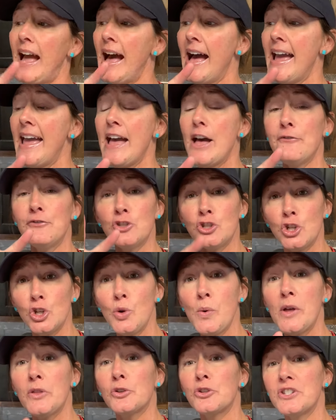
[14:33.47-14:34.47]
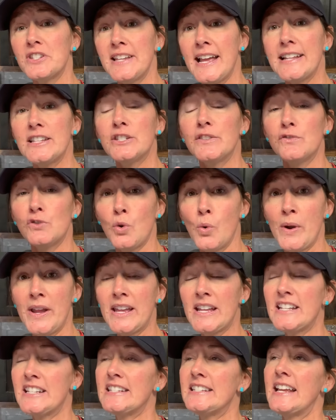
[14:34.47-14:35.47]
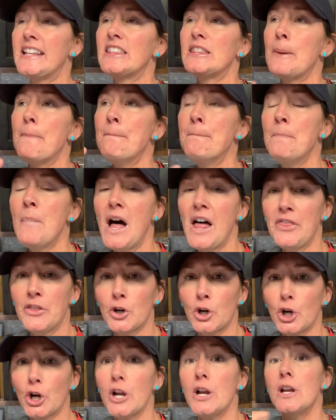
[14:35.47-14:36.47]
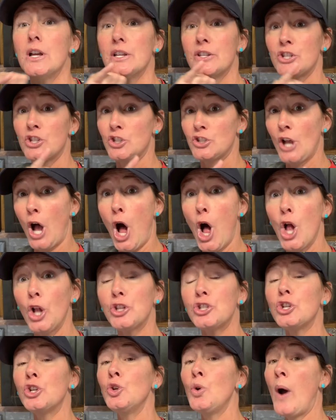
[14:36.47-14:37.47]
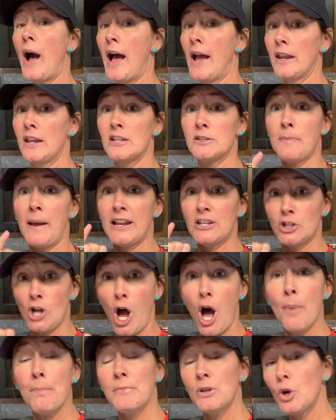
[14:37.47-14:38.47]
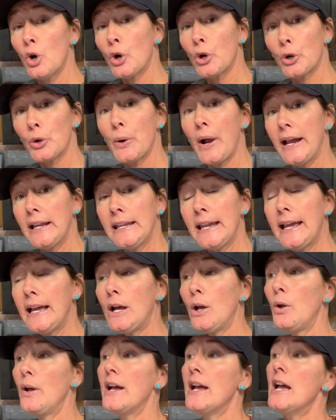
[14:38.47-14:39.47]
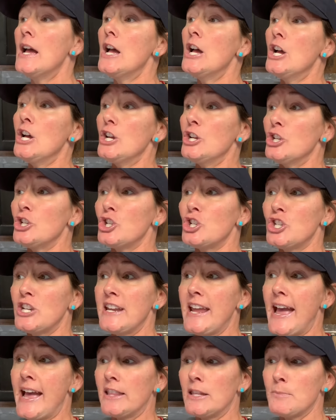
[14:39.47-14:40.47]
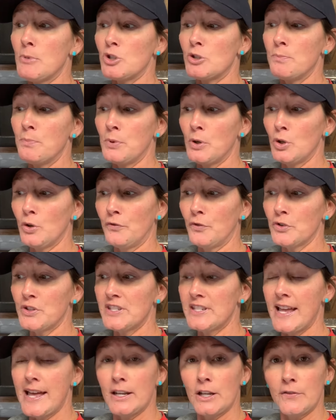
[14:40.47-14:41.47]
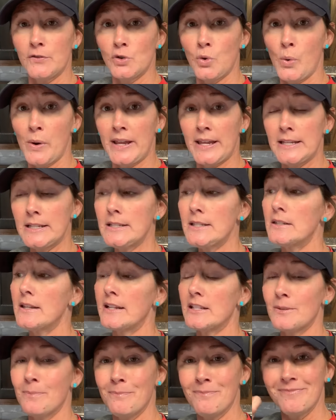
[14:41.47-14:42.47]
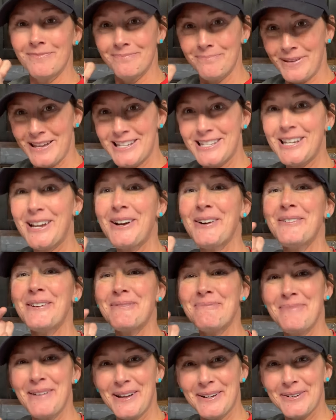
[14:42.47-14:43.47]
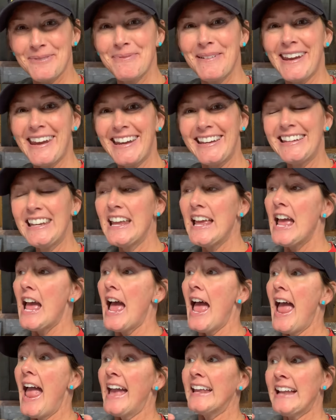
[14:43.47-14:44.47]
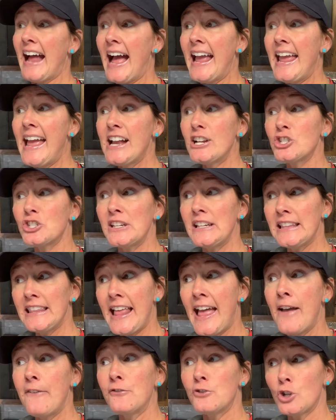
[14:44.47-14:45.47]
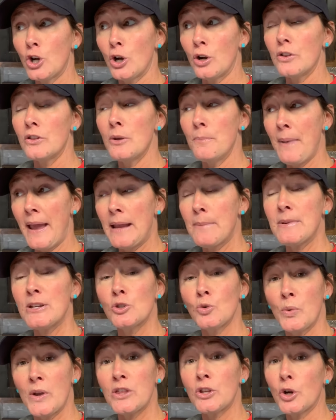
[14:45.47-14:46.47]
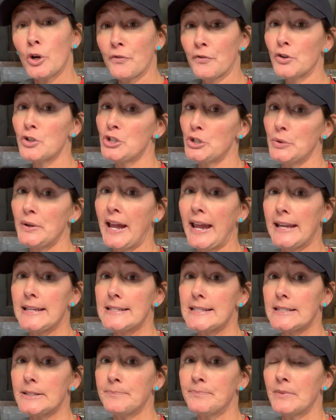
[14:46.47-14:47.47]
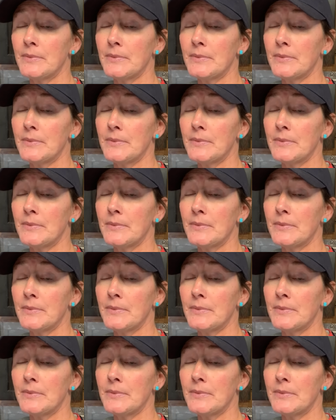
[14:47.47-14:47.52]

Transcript: I have two other sets of twins that the mother, Salt, who I is my top milker right now, she had the most beautiful set of twins. That's Pinto and Butterbean. And I actually left the babies with her for two days.